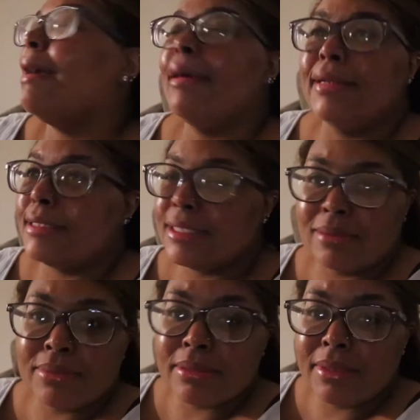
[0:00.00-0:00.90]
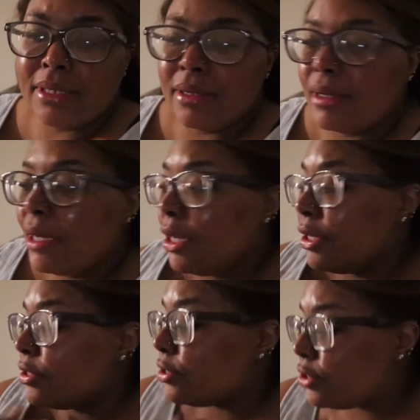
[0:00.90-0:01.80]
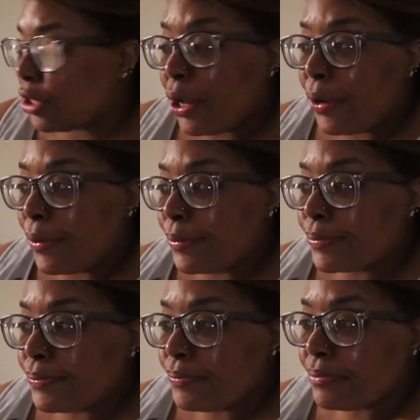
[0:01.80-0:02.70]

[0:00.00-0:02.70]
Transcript: and it tempts me. So